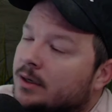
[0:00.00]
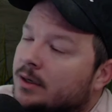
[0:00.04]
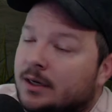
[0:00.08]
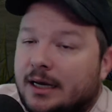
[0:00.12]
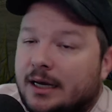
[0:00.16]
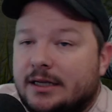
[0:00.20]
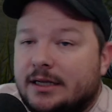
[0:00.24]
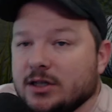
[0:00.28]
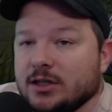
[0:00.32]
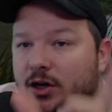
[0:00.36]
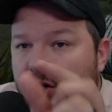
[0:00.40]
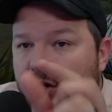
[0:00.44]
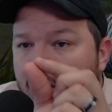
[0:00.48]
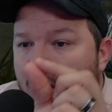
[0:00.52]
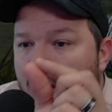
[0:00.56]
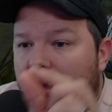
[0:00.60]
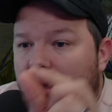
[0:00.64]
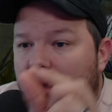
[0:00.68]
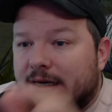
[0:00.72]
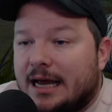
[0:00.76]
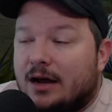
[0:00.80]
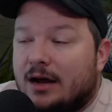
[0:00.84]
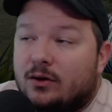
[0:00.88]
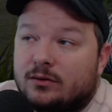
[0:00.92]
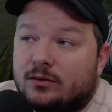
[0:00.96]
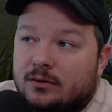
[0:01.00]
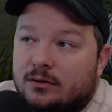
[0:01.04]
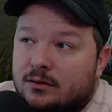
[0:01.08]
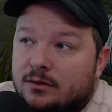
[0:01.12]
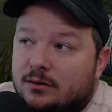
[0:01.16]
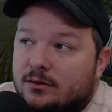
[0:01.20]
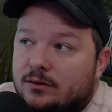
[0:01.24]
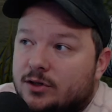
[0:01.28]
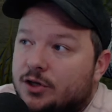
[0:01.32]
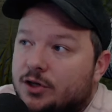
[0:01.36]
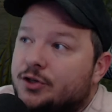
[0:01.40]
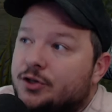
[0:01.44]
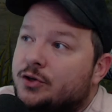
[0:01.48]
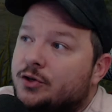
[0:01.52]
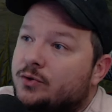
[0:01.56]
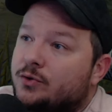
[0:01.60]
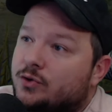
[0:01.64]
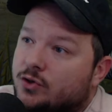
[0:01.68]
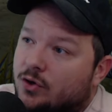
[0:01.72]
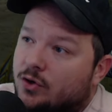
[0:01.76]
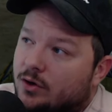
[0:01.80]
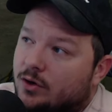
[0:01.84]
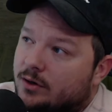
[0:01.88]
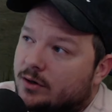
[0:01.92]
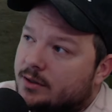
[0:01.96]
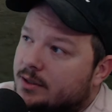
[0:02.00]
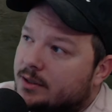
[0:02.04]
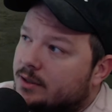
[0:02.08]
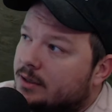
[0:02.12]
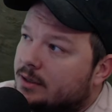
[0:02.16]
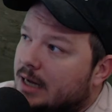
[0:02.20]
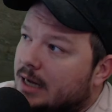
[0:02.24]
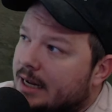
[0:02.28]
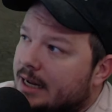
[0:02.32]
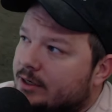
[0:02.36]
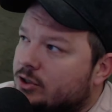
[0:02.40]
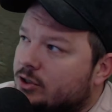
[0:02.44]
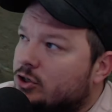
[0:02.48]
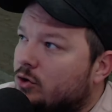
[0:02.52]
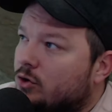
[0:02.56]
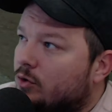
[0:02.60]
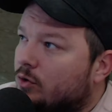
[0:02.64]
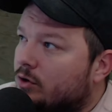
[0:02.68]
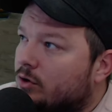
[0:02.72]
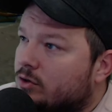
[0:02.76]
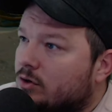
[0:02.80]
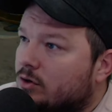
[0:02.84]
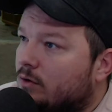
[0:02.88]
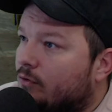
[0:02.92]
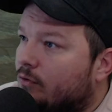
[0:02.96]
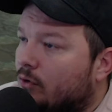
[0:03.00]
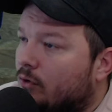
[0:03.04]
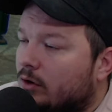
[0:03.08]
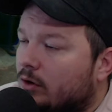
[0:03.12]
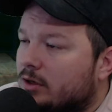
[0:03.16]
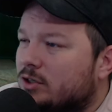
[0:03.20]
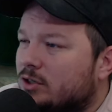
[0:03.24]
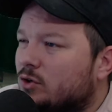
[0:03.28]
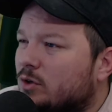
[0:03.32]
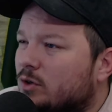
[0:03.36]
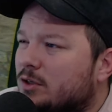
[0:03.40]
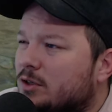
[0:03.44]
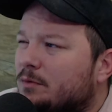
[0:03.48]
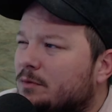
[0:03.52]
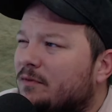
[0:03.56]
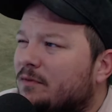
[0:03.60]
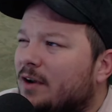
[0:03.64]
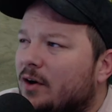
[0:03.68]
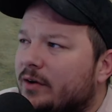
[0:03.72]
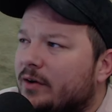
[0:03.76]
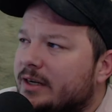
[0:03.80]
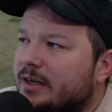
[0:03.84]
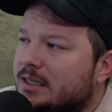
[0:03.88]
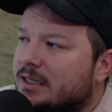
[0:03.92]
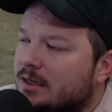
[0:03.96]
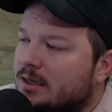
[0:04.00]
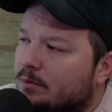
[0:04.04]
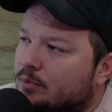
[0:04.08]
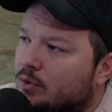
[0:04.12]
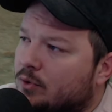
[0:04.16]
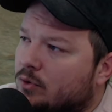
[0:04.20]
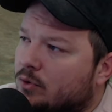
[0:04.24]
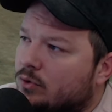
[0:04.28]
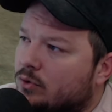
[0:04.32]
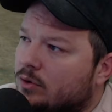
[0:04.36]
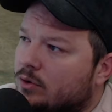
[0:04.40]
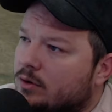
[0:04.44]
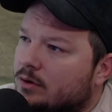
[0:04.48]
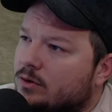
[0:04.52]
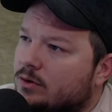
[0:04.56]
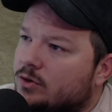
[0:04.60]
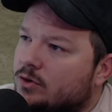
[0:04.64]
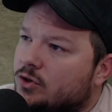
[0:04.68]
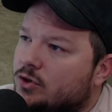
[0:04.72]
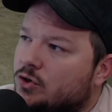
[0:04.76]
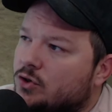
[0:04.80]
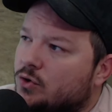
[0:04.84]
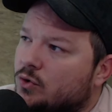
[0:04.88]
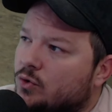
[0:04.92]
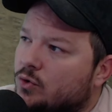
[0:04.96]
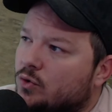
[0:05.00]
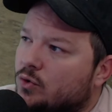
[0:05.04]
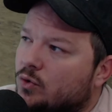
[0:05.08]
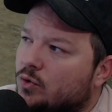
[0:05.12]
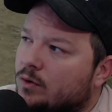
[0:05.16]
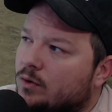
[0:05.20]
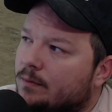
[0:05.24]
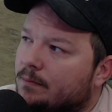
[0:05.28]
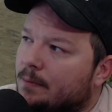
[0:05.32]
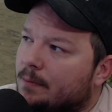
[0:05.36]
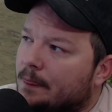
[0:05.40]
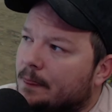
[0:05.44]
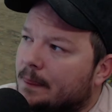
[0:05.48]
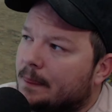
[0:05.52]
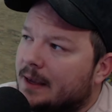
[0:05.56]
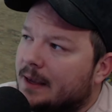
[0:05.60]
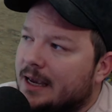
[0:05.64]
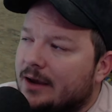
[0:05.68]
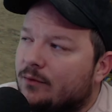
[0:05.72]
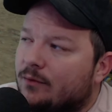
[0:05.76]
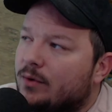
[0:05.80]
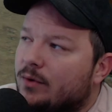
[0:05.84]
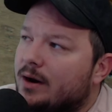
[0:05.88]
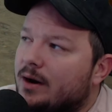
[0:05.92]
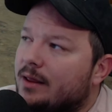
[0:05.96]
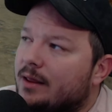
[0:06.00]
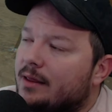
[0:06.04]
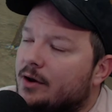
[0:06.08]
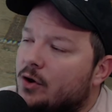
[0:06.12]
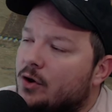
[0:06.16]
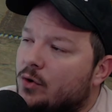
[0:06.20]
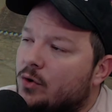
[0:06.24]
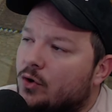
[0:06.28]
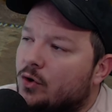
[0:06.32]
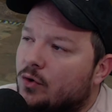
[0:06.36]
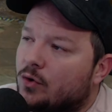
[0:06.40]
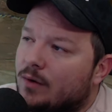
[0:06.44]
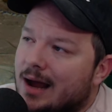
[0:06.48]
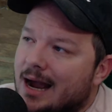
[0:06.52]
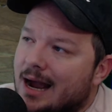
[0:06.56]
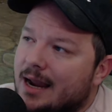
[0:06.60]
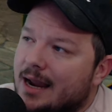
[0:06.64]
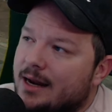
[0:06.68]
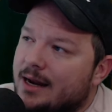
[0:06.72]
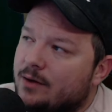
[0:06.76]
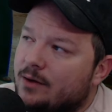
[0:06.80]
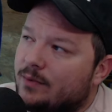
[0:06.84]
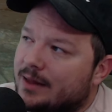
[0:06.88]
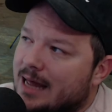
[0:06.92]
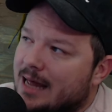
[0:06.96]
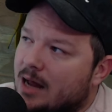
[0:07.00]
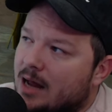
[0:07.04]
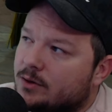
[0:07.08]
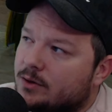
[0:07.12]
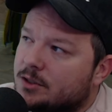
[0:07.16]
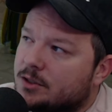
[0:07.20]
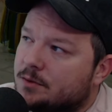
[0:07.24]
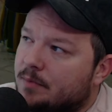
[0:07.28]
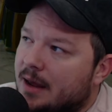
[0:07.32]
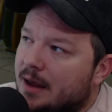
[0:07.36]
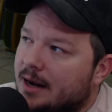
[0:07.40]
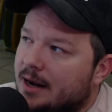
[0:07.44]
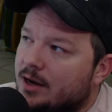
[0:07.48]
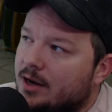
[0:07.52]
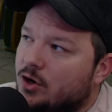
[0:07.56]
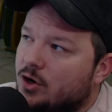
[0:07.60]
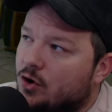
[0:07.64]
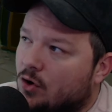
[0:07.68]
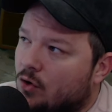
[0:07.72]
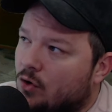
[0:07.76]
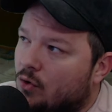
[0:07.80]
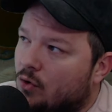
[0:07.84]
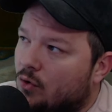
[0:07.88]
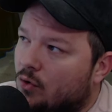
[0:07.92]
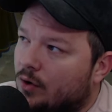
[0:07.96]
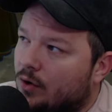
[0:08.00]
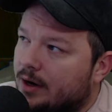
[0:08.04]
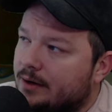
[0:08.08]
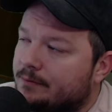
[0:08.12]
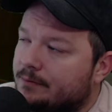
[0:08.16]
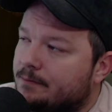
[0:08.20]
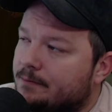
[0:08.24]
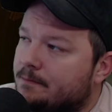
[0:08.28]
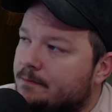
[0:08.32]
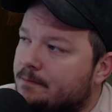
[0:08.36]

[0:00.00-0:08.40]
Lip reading: it's going to knock down to 2 stars, and so on and so forth. So it's very simple to get rid of the notoriety without spending your coin